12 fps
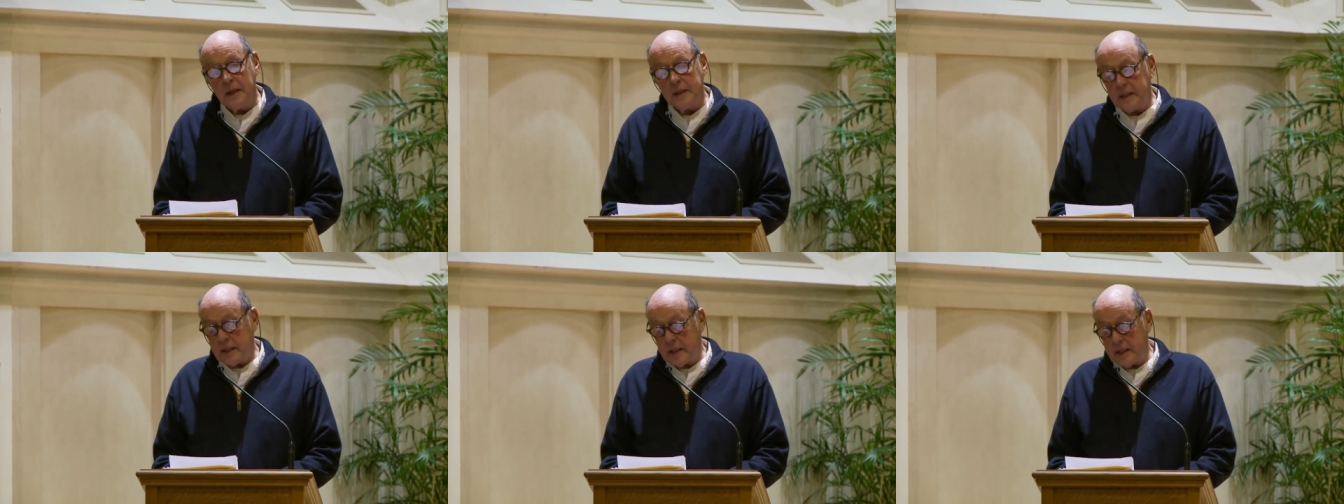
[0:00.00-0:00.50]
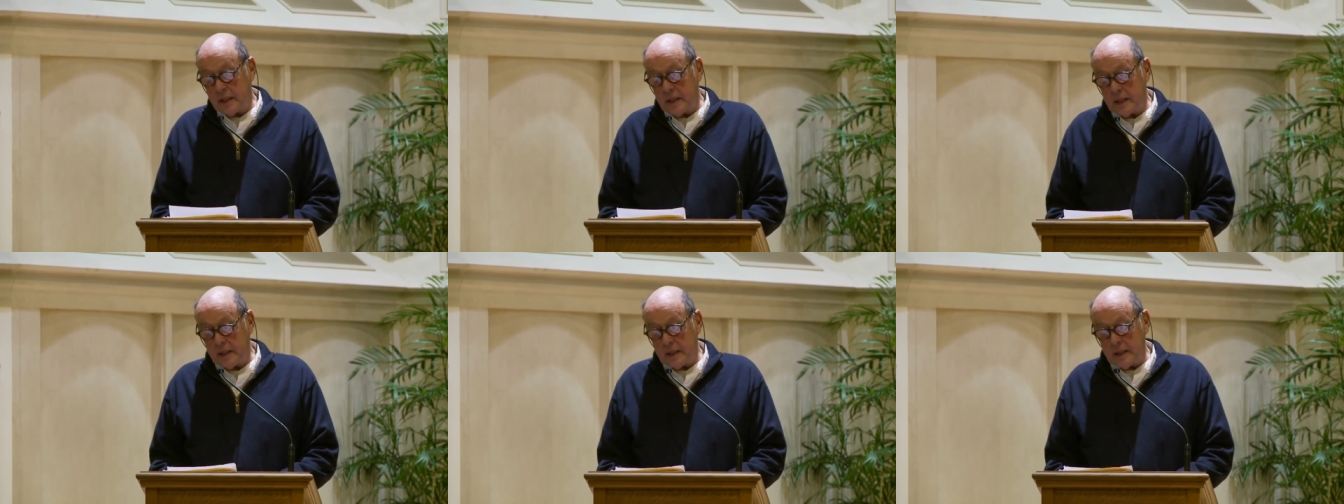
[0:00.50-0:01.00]

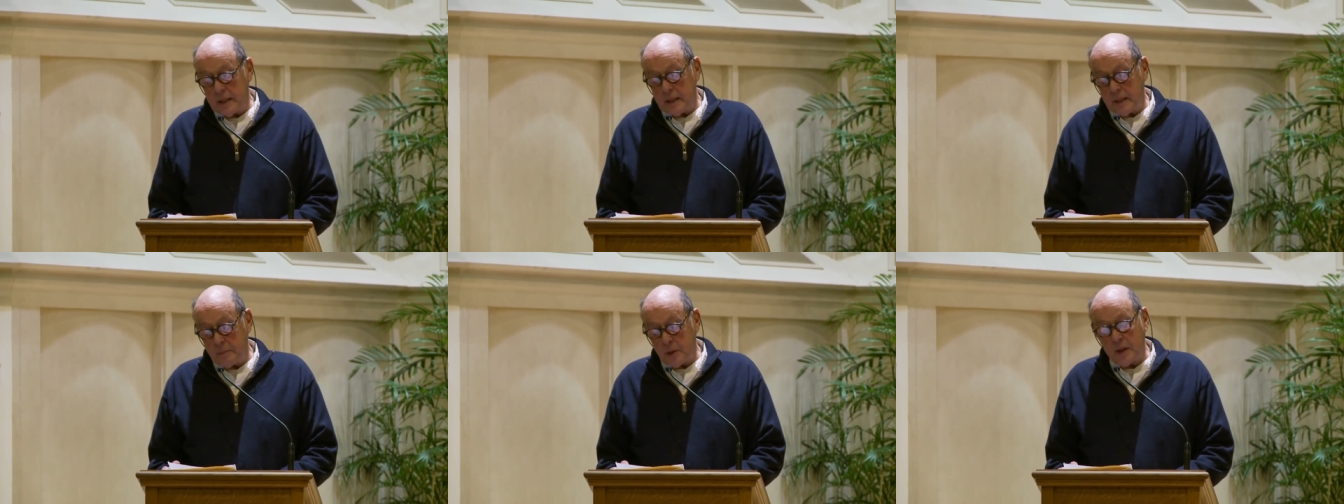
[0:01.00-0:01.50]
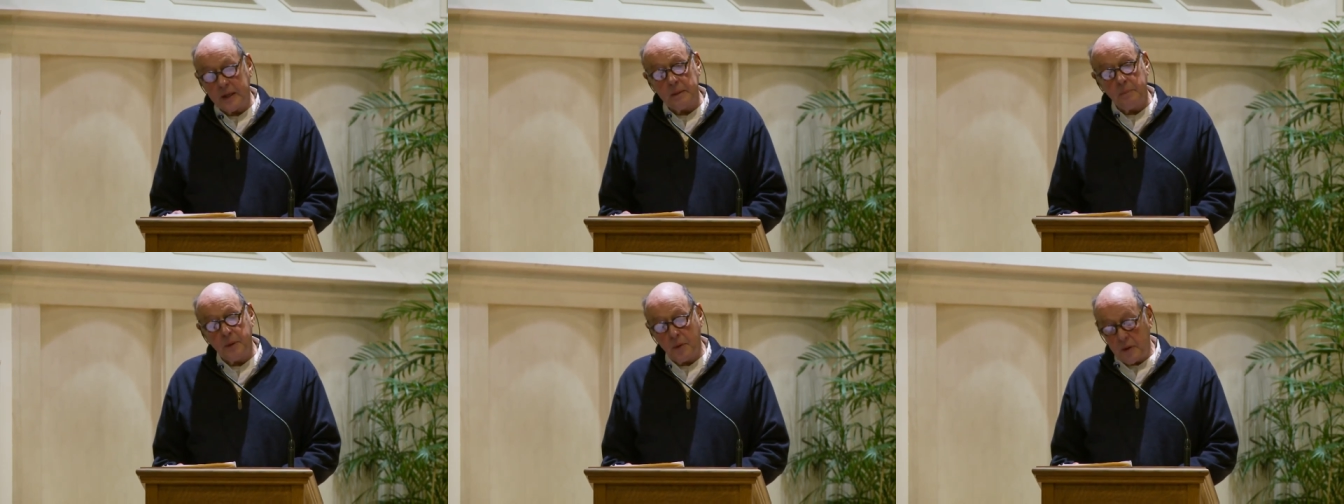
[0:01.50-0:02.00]
the
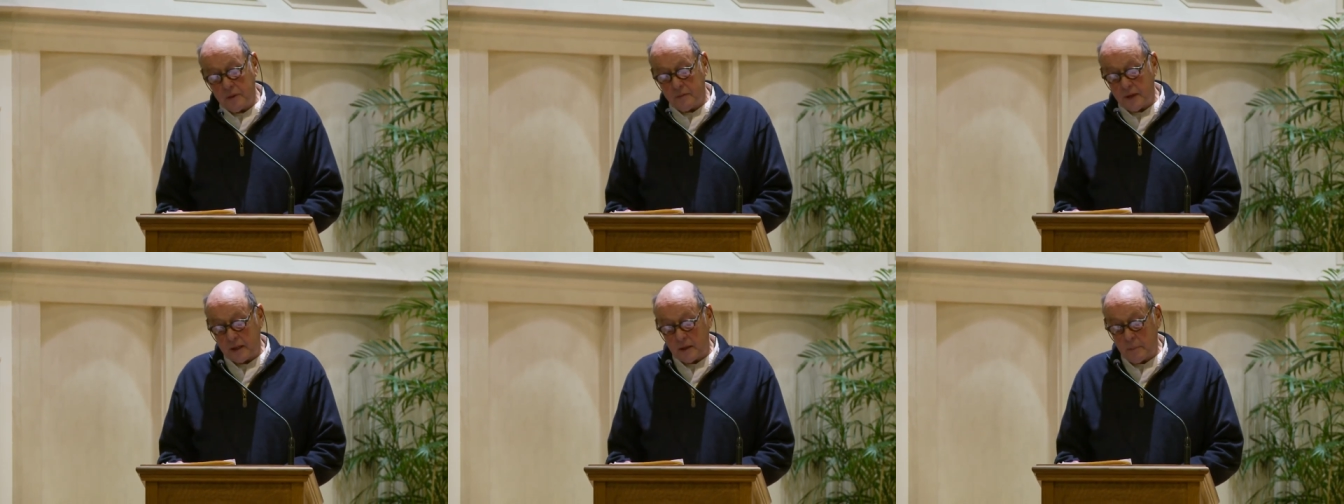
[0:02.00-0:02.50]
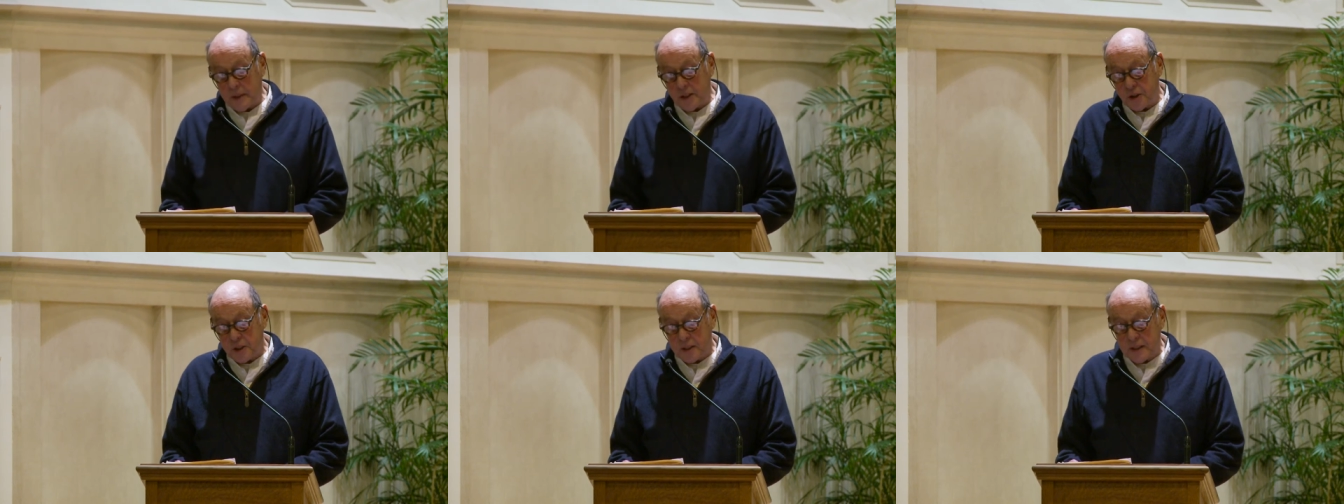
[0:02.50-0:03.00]
American Bureau of
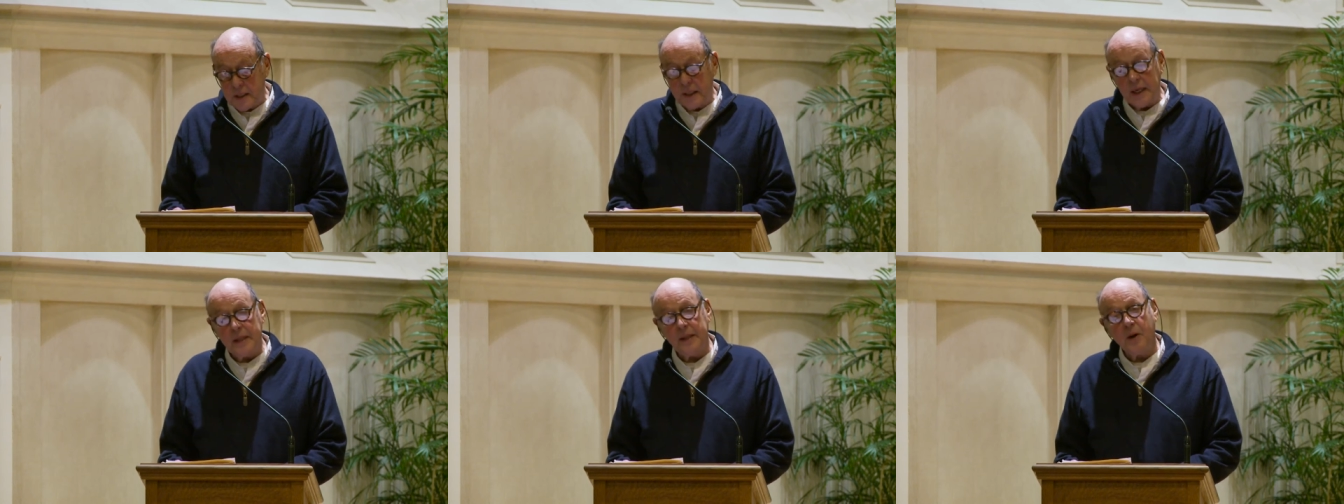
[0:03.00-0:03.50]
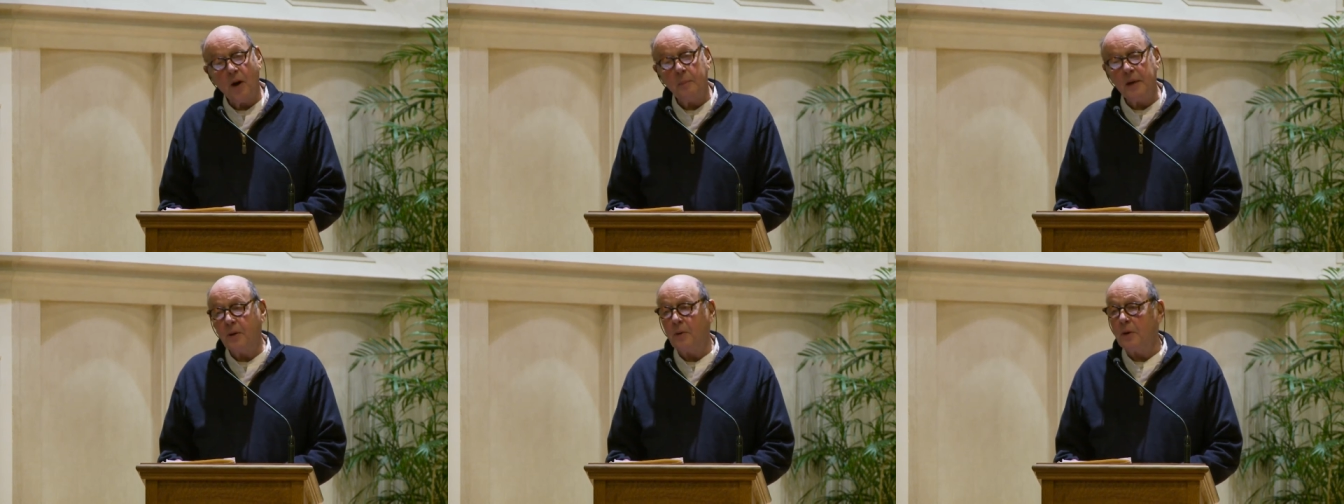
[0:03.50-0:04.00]
Reclamation and the
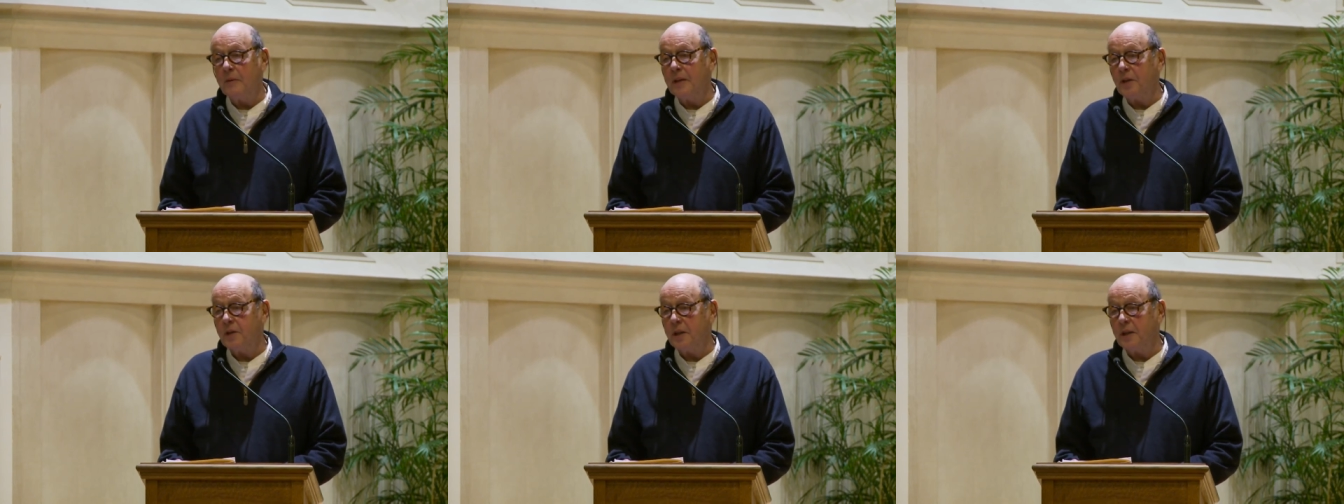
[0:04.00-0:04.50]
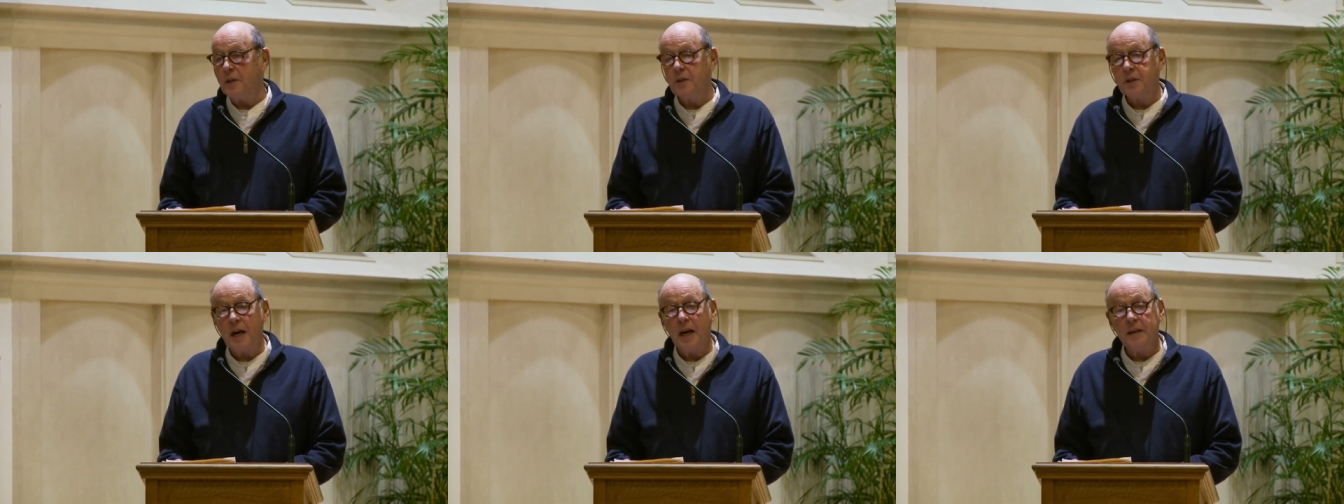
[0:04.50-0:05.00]
Army Corps of
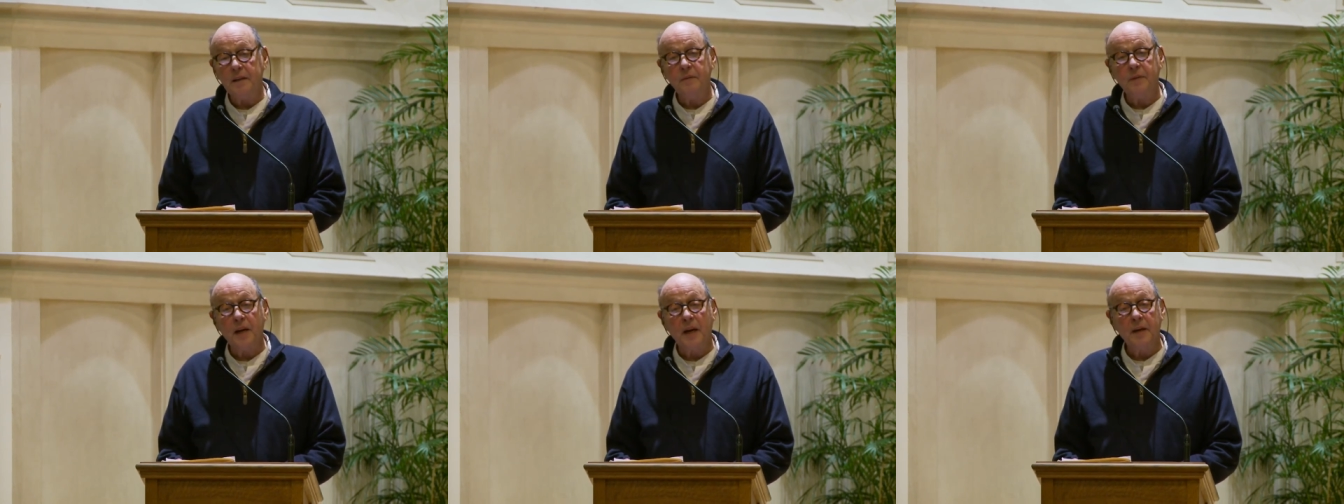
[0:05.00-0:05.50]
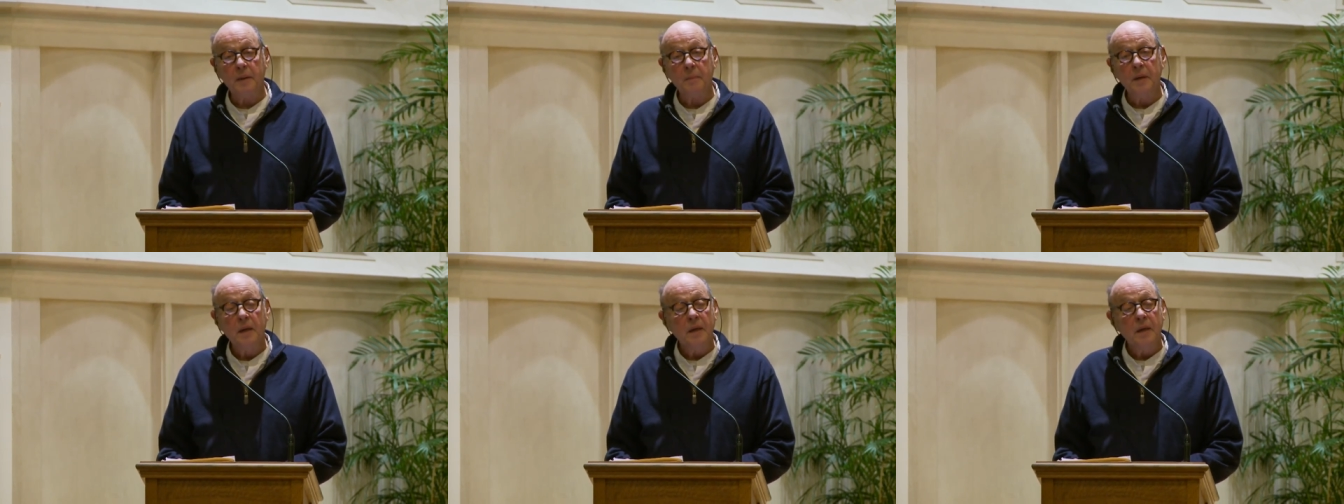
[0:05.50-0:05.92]
Engineers ad infinitum,